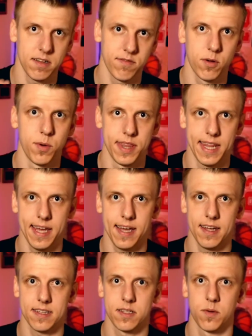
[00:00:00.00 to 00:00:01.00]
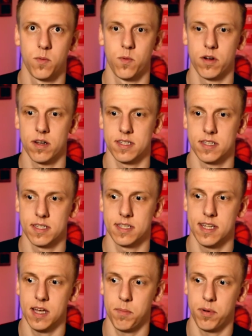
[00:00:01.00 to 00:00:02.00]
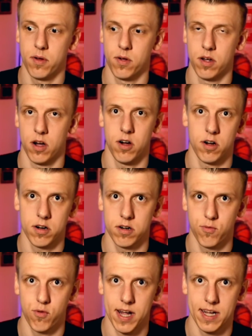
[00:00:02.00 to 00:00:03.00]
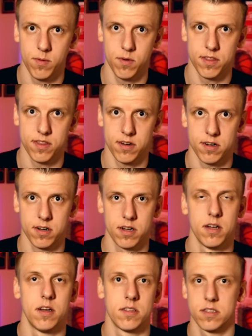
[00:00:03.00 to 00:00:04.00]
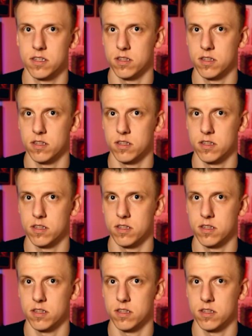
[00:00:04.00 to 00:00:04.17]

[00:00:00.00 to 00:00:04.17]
of doing that, we're gonna step hard right with our to